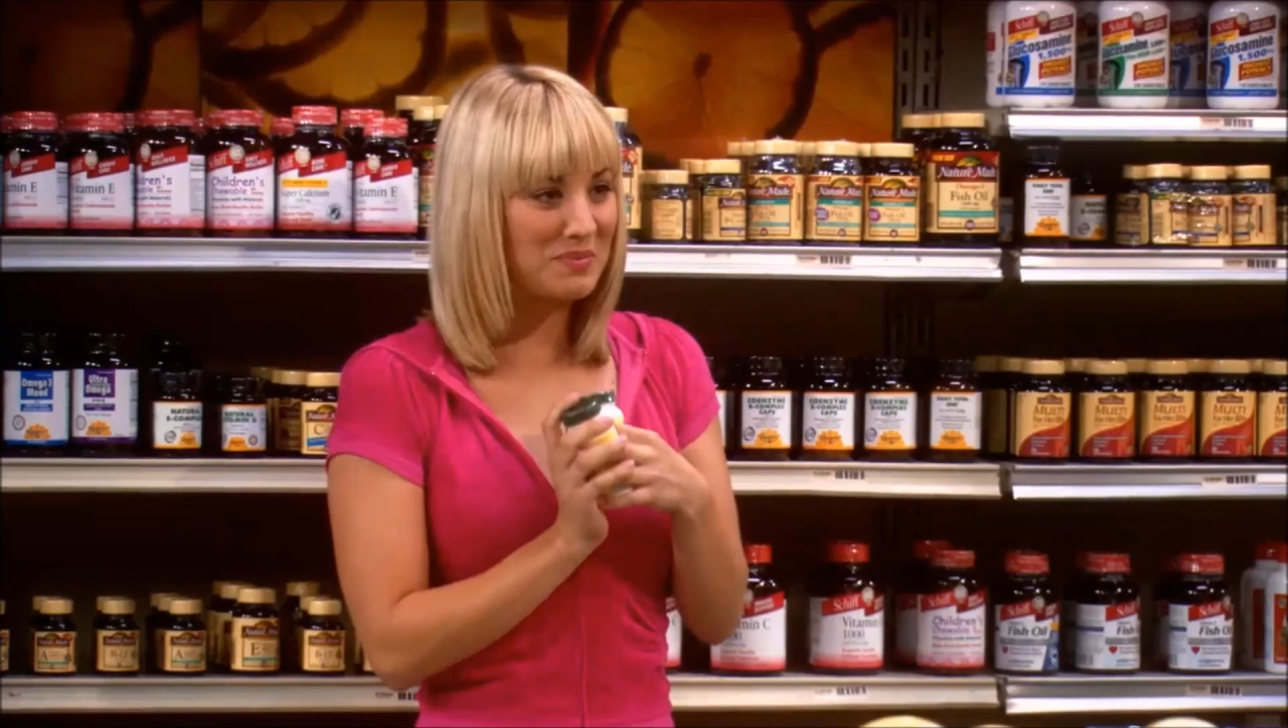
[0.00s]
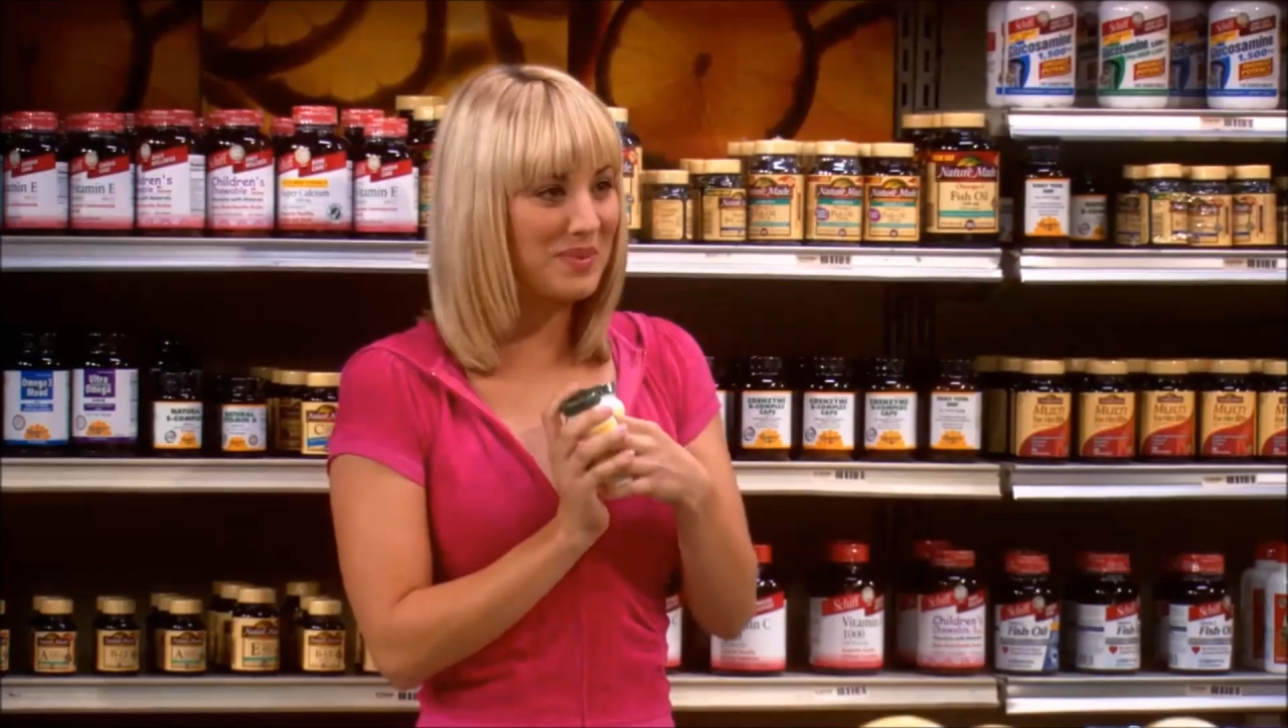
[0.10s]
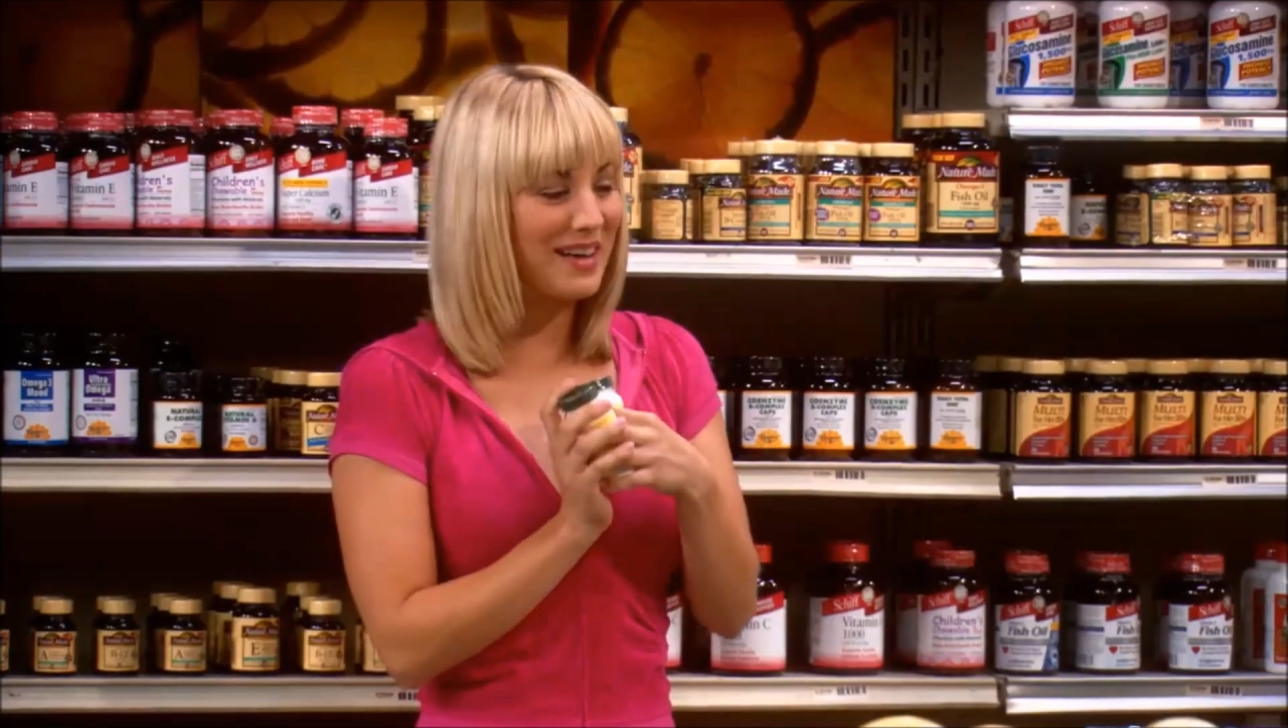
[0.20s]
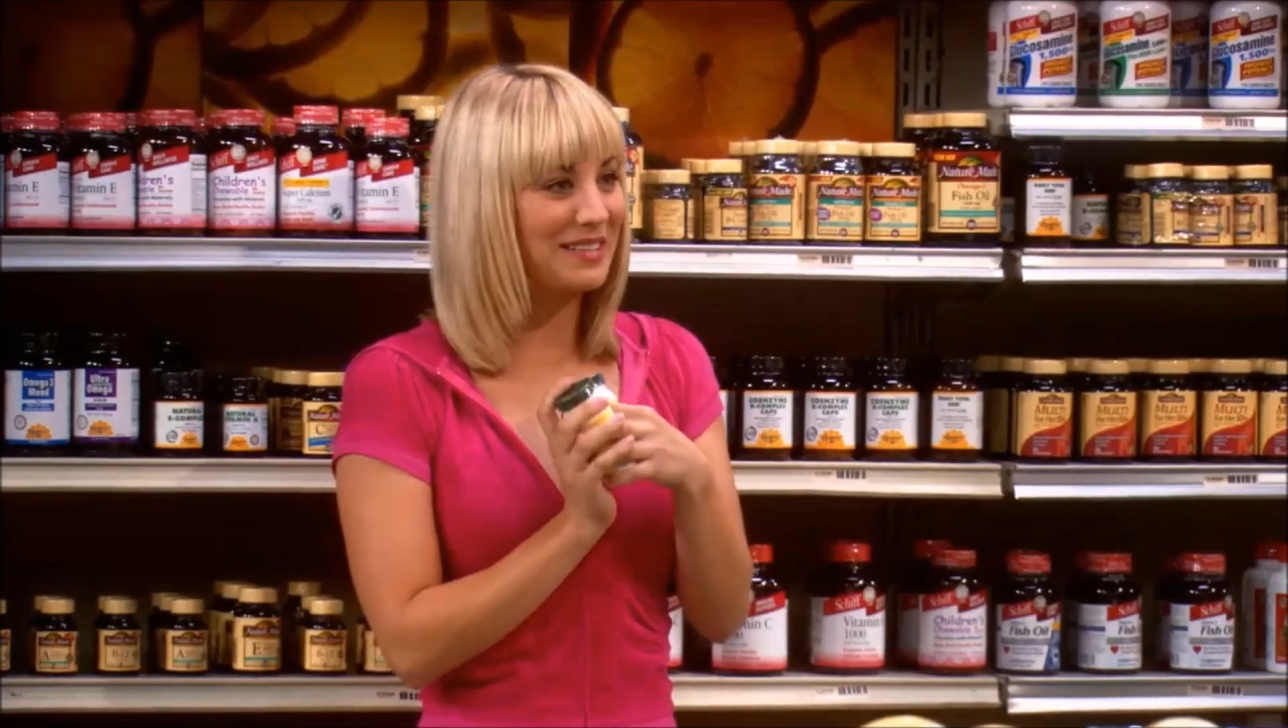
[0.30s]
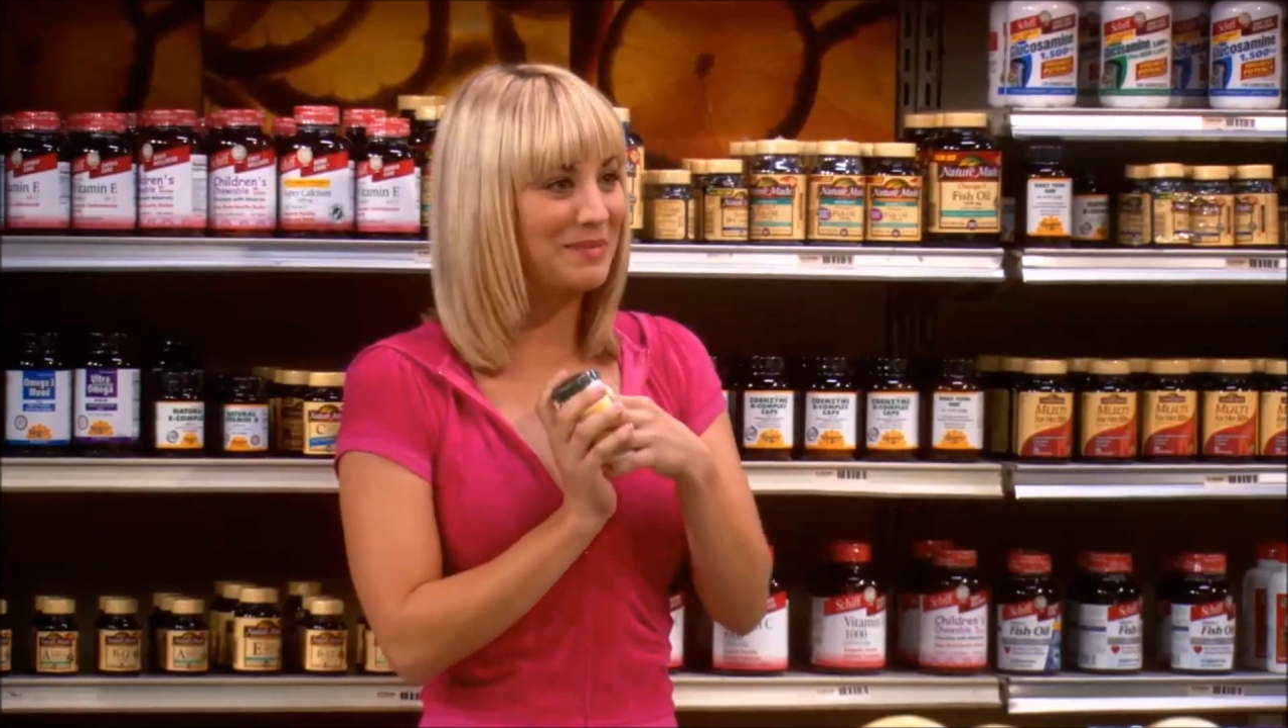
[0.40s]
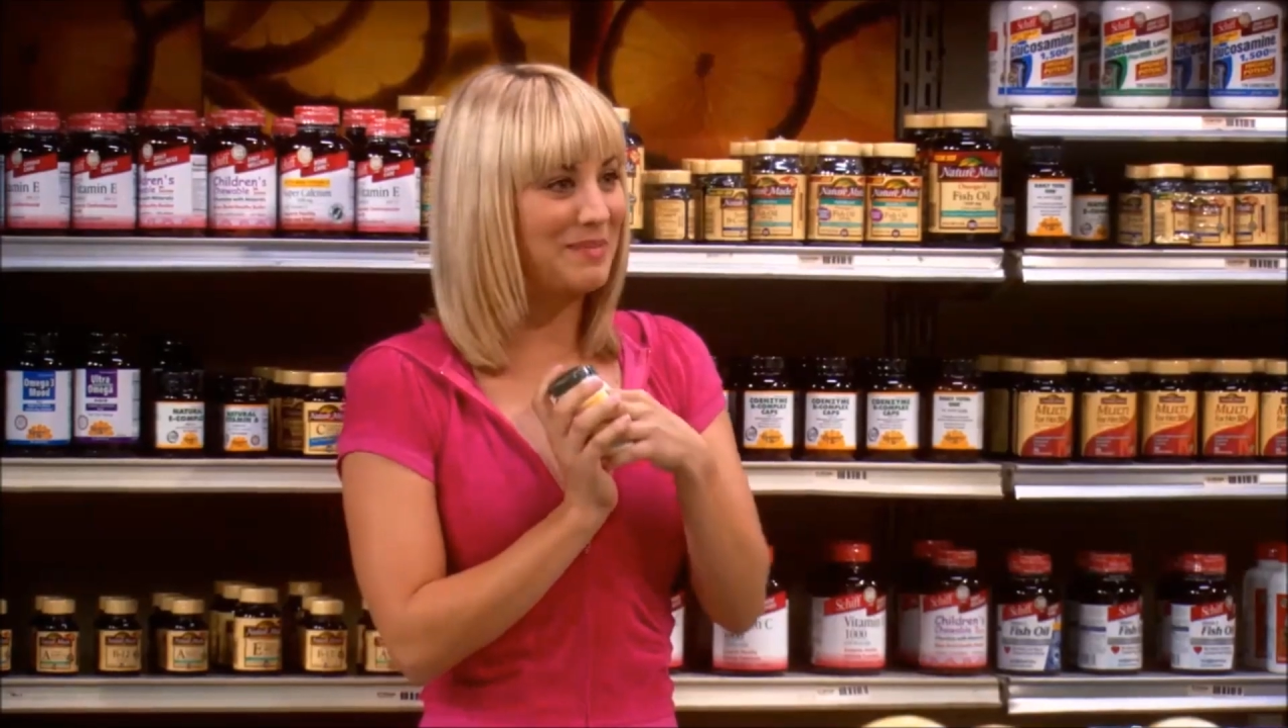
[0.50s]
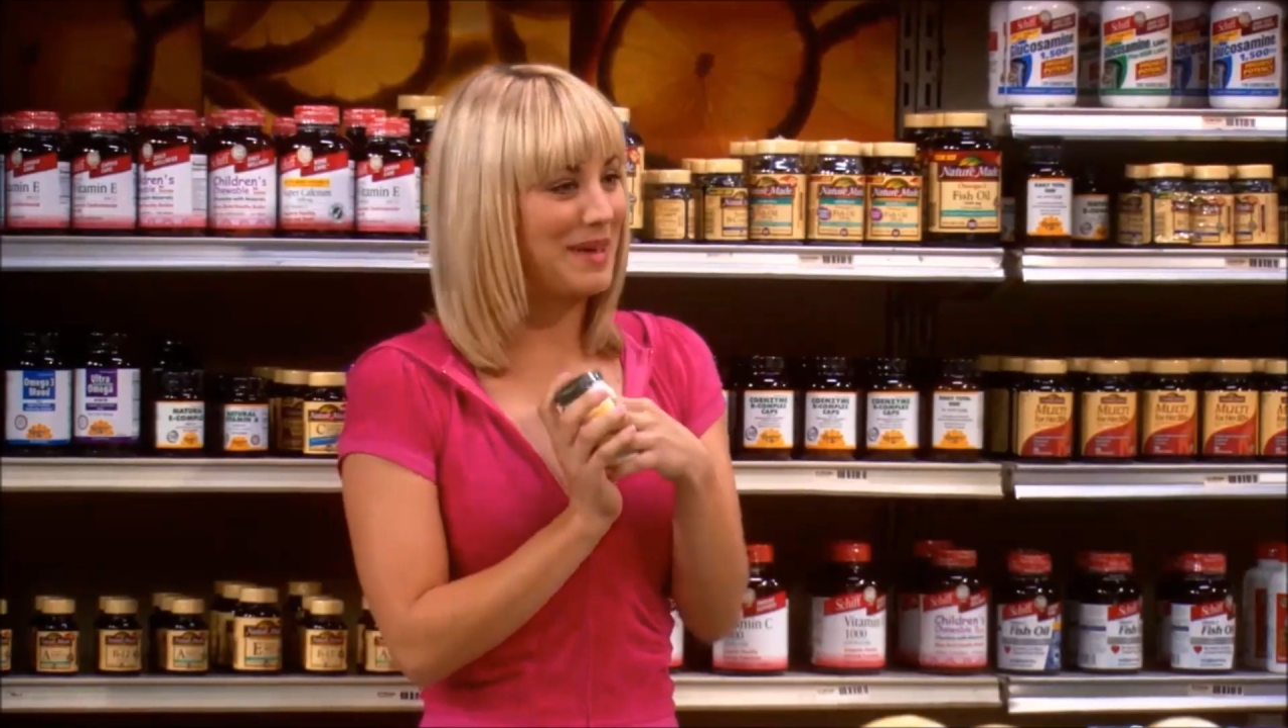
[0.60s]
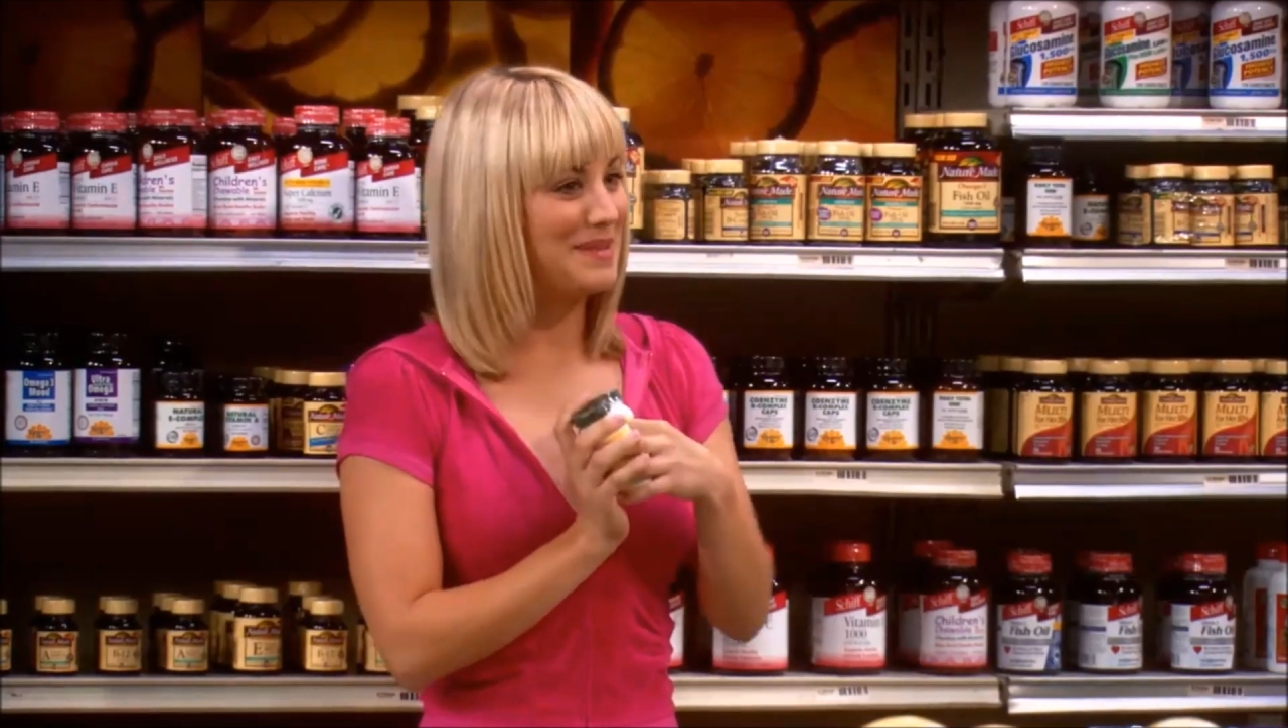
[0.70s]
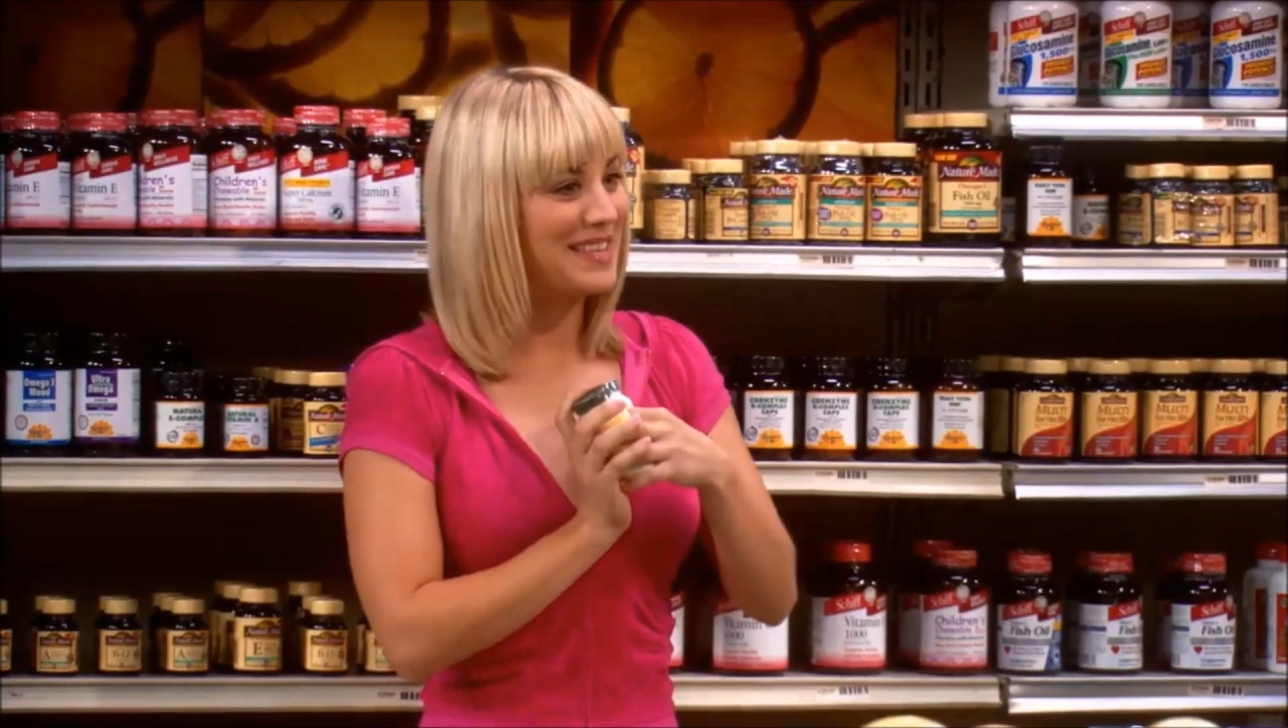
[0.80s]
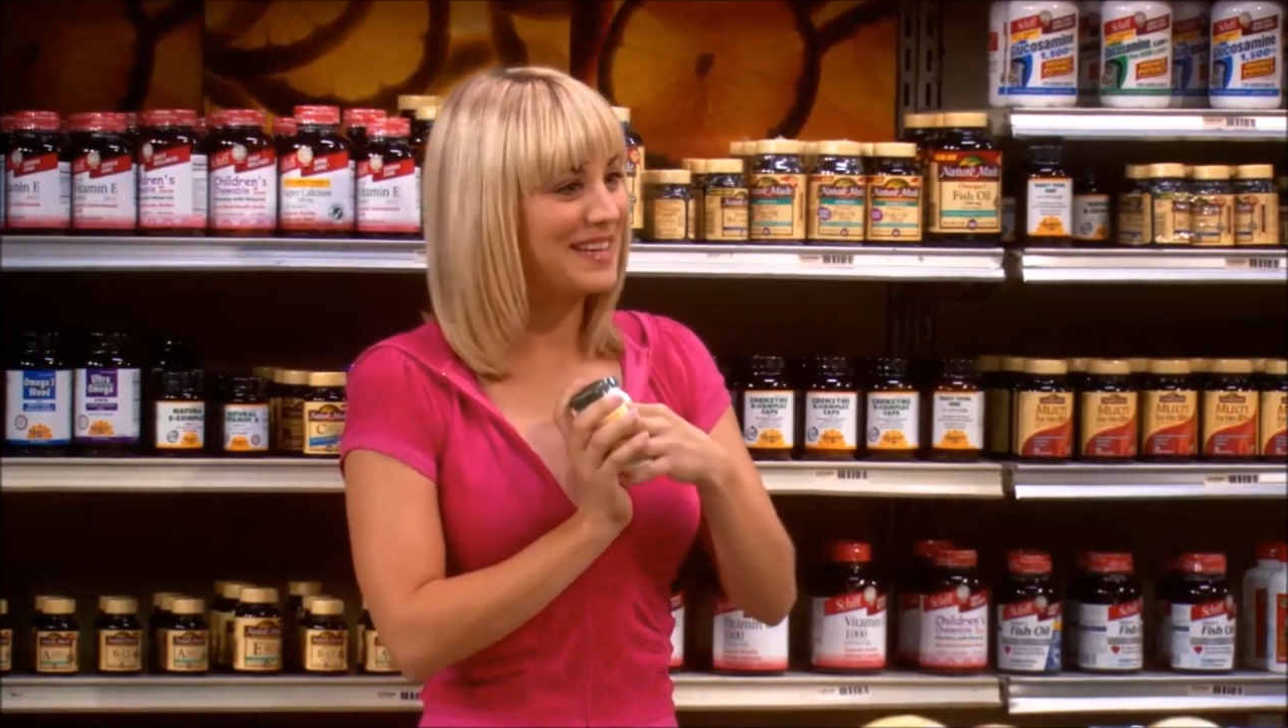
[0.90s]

Well, maybe